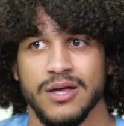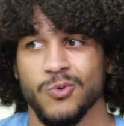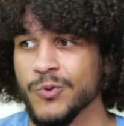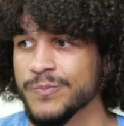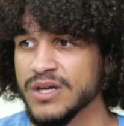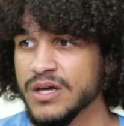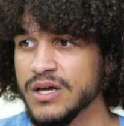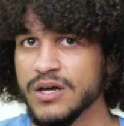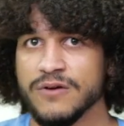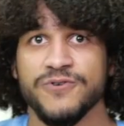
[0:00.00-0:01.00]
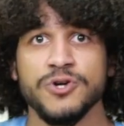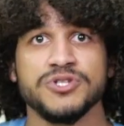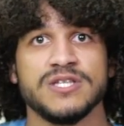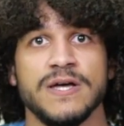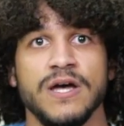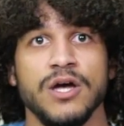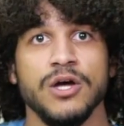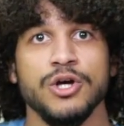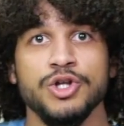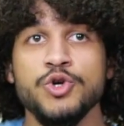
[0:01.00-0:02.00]
Well, first,
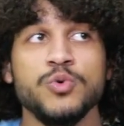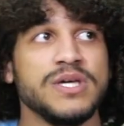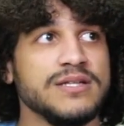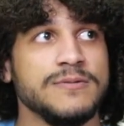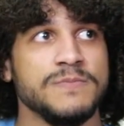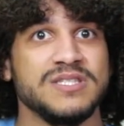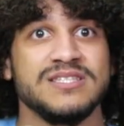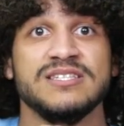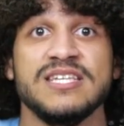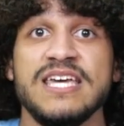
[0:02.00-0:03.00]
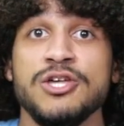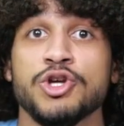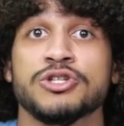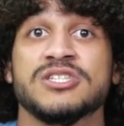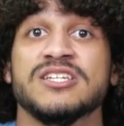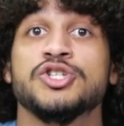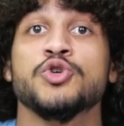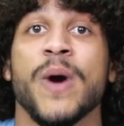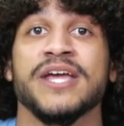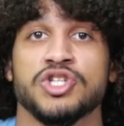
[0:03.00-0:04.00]
you can see your
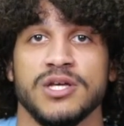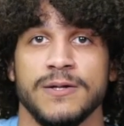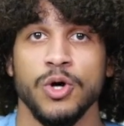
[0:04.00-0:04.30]
situation.